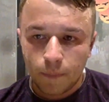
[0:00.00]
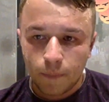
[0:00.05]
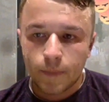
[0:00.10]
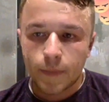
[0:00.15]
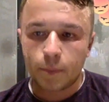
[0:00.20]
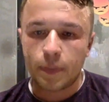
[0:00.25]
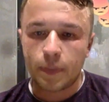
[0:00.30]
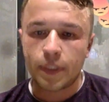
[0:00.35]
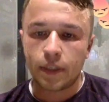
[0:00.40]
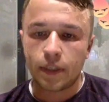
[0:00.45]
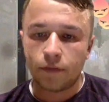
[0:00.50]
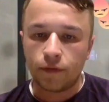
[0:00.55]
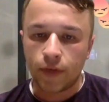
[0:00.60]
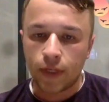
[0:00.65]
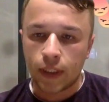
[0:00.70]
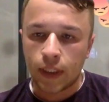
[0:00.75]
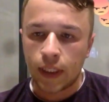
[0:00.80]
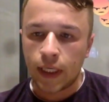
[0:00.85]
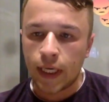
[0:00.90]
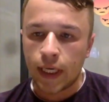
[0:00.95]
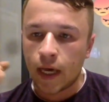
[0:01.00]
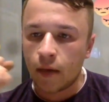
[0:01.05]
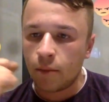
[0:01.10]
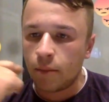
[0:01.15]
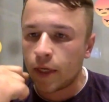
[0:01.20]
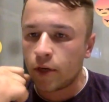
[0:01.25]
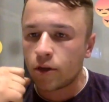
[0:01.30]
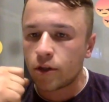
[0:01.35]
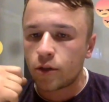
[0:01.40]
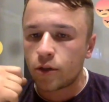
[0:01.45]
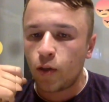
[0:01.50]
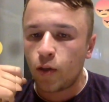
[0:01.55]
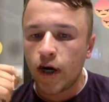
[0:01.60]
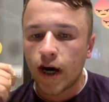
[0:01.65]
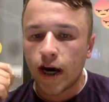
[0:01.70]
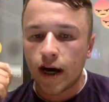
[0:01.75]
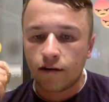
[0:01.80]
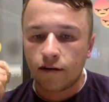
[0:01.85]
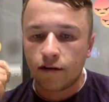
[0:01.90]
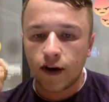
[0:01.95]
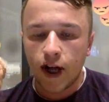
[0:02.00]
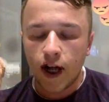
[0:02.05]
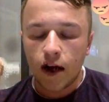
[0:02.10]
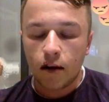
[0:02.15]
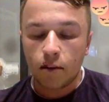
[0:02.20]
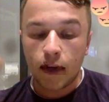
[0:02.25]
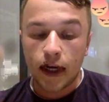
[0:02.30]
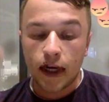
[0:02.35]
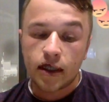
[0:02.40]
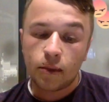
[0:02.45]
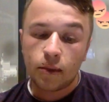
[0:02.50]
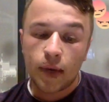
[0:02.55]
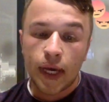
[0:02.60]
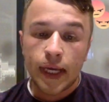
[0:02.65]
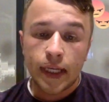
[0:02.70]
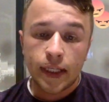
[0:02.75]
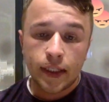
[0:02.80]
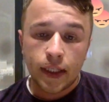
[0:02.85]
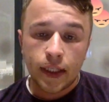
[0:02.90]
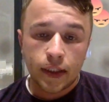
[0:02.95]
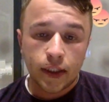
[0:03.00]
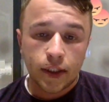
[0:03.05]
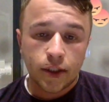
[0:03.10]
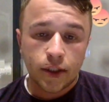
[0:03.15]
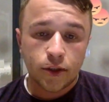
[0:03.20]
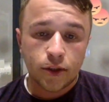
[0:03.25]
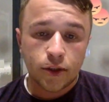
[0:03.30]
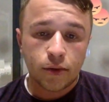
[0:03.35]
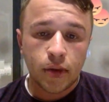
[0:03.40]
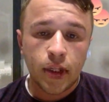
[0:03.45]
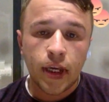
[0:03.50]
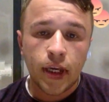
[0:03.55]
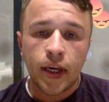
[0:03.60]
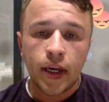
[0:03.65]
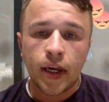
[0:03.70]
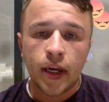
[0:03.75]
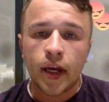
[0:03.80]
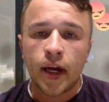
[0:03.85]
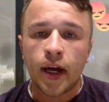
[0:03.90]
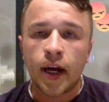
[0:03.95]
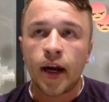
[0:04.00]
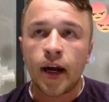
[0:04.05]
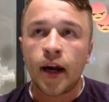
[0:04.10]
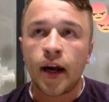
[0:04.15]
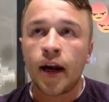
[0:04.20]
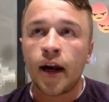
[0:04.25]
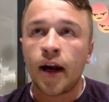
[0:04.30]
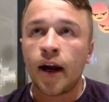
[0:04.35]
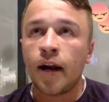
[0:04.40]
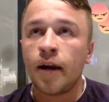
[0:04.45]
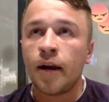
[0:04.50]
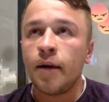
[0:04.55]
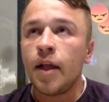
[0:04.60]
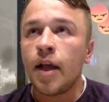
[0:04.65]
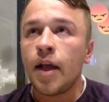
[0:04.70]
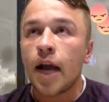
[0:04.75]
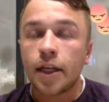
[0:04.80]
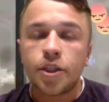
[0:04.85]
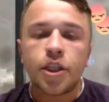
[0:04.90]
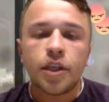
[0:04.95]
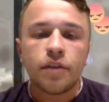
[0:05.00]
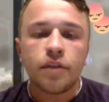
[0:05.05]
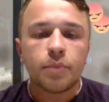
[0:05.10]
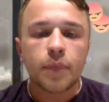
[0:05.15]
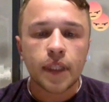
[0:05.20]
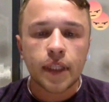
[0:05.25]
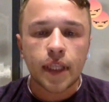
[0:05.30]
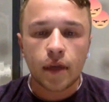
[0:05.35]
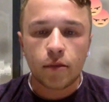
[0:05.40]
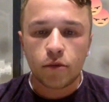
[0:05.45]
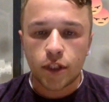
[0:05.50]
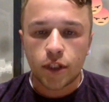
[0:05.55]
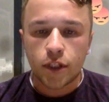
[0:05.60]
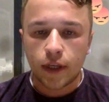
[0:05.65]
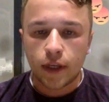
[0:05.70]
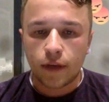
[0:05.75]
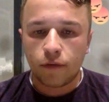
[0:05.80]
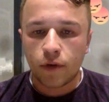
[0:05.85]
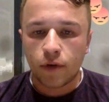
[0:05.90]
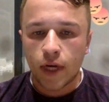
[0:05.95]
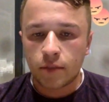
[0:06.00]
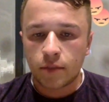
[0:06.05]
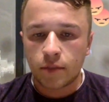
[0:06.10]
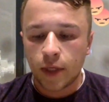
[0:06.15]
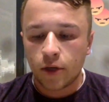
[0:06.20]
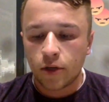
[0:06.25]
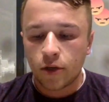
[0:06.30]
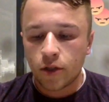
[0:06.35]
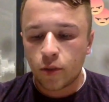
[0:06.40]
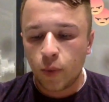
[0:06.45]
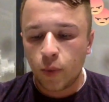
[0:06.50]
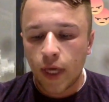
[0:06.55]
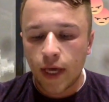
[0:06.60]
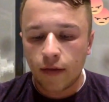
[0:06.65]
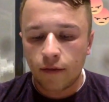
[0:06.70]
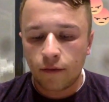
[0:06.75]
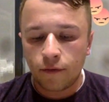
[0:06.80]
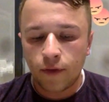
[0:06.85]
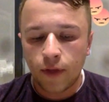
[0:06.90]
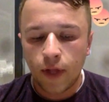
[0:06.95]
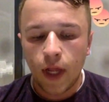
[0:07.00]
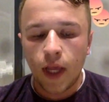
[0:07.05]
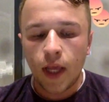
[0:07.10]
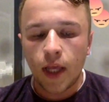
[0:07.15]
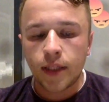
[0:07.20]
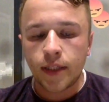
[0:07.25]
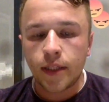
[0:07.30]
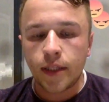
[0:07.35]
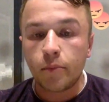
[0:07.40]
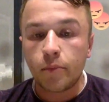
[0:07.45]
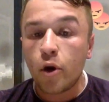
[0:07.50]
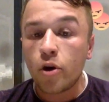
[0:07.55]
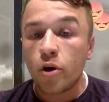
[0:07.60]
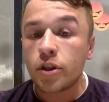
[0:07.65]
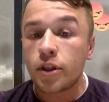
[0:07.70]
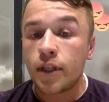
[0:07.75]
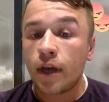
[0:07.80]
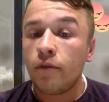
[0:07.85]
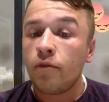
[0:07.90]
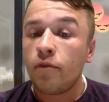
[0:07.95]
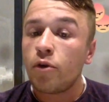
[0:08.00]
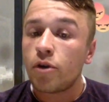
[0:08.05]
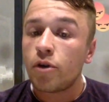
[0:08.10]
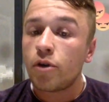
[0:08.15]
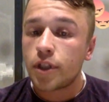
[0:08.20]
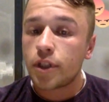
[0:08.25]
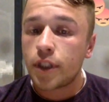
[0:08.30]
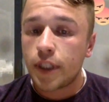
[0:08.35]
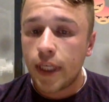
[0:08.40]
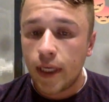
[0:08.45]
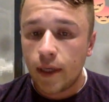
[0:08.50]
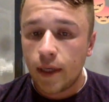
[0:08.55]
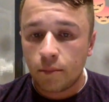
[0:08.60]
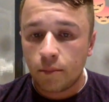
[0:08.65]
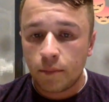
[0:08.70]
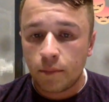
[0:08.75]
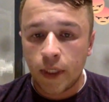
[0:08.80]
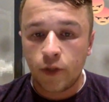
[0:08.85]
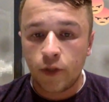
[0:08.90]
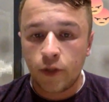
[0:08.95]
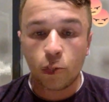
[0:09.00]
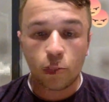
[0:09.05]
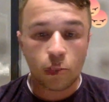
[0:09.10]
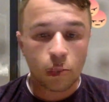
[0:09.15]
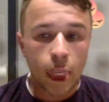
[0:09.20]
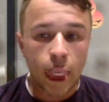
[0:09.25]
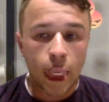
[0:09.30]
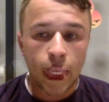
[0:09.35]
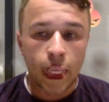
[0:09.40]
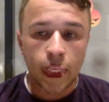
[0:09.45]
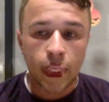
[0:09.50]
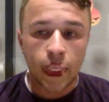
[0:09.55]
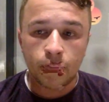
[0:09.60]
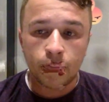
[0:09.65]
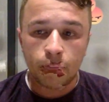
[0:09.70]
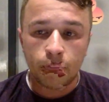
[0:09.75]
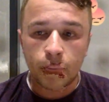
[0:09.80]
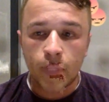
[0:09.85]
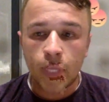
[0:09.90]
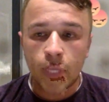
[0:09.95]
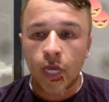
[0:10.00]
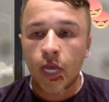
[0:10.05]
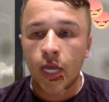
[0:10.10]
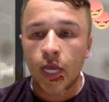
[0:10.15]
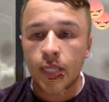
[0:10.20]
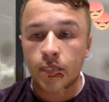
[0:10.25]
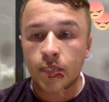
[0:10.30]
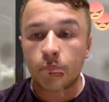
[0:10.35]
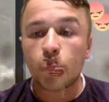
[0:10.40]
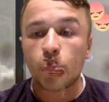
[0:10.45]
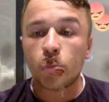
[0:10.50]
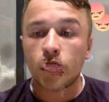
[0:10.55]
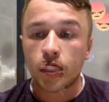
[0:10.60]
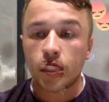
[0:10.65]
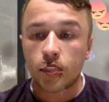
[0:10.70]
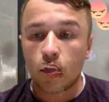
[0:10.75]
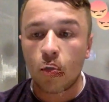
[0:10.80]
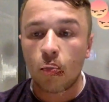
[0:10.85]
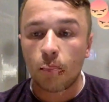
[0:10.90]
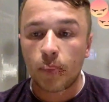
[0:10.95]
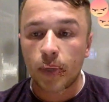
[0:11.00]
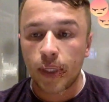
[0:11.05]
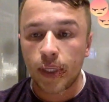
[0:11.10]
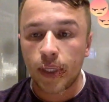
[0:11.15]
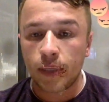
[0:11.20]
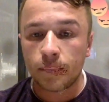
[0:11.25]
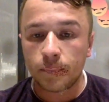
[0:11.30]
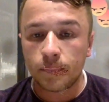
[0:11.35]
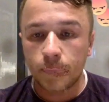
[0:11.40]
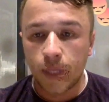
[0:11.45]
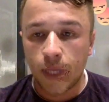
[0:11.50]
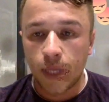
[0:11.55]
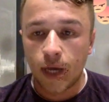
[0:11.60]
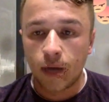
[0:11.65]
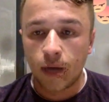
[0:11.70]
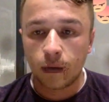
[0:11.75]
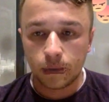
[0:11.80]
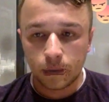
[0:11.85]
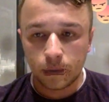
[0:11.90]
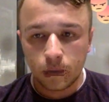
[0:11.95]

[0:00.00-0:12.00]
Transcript: Specifically, yeah, because we have, by the way, it, it is really uh, achievement, I would say, for us, because we have the most diverse team in Ukraine uh, cool. as a product company. Yeah. Yeah.